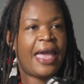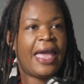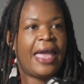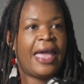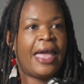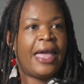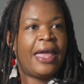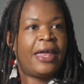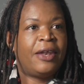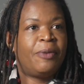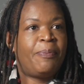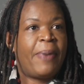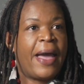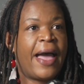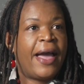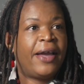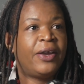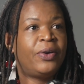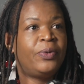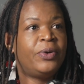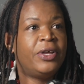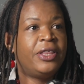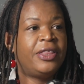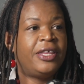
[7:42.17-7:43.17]
And
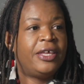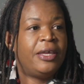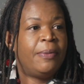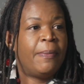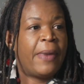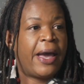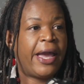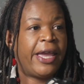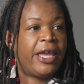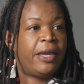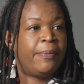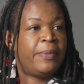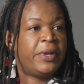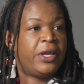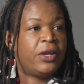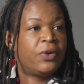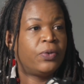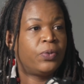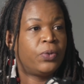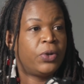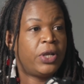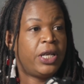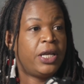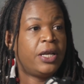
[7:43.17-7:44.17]
back when the Miami
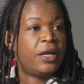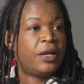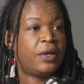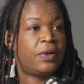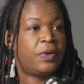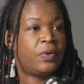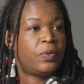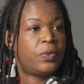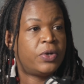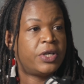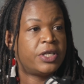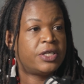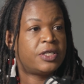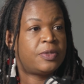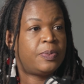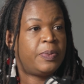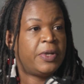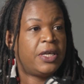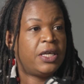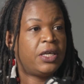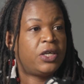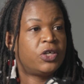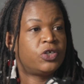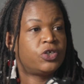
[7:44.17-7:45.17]
Arena was
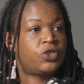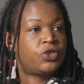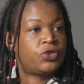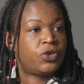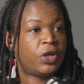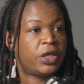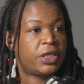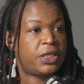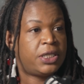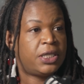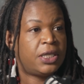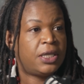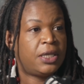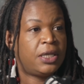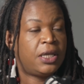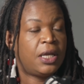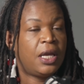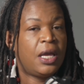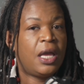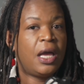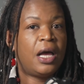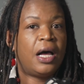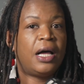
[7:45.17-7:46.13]
being constructed,